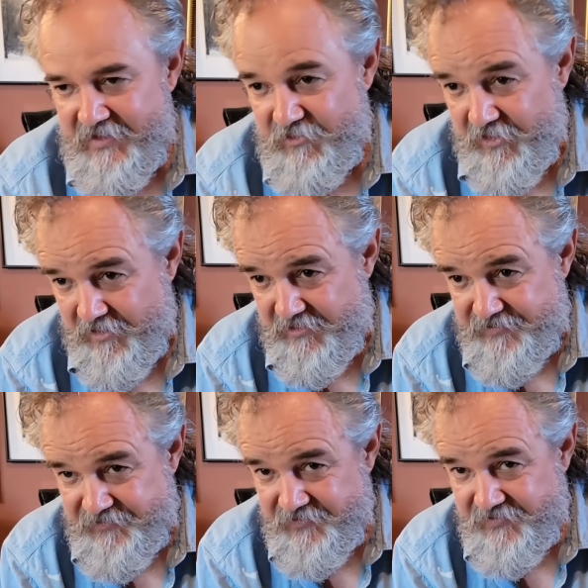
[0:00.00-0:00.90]
So
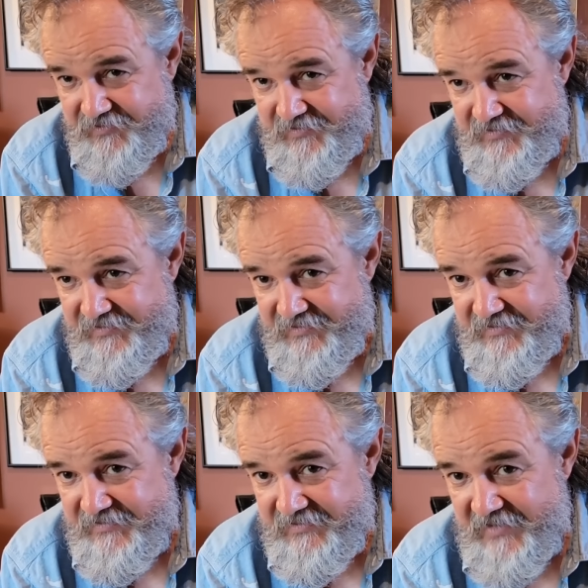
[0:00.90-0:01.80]

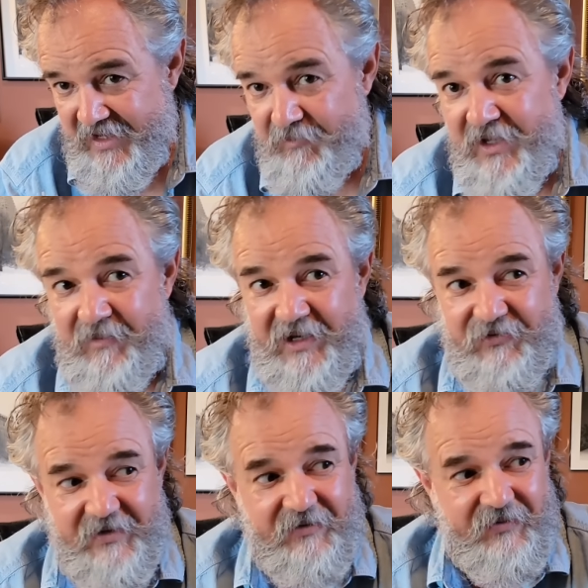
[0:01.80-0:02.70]
I'm not
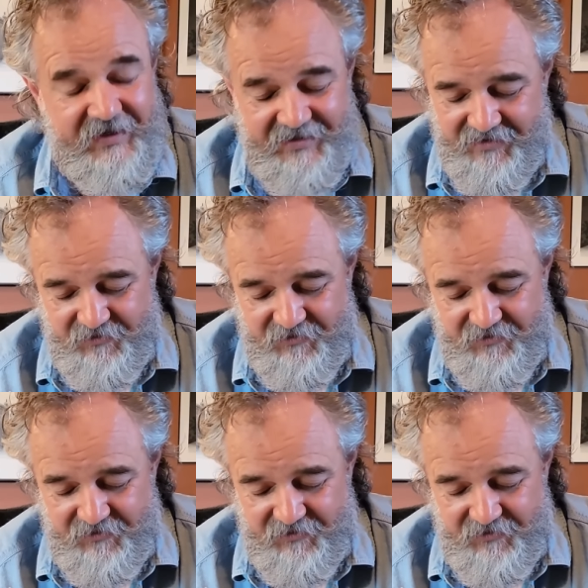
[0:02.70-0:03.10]
myself right now.